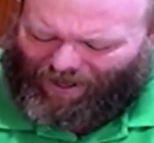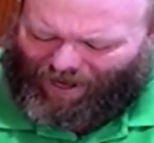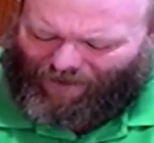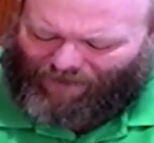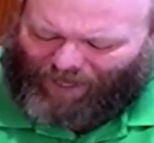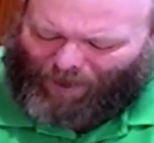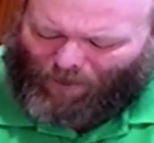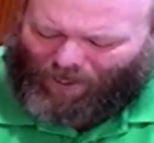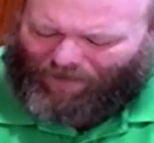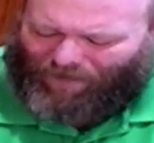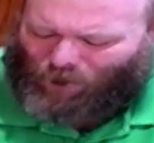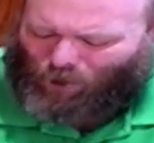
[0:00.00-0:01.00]
And if they
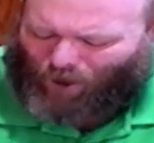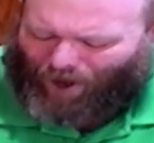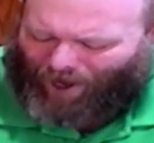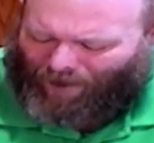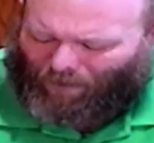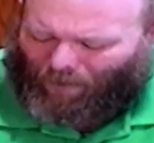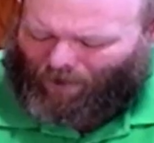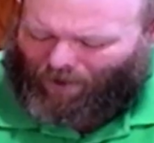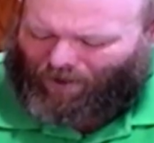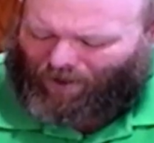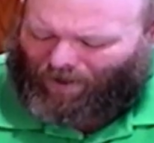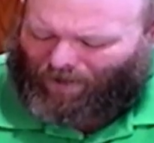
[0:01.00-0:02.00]
would even try to
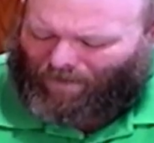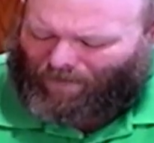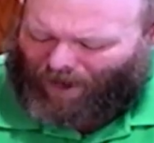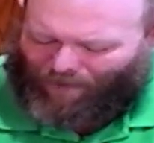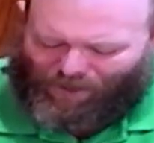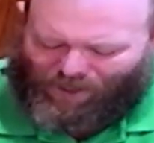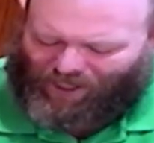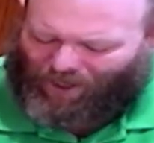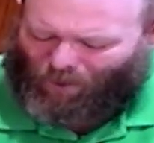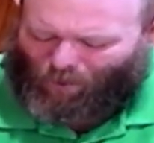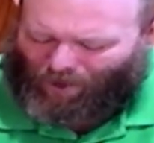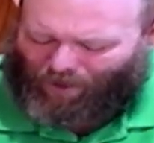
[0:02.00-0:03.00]
work, every
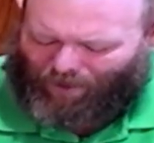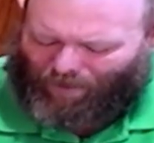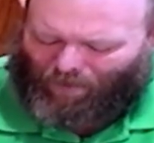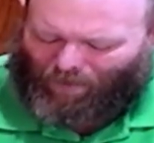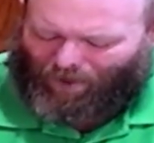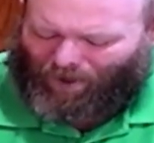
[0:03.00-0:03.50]
single one of them,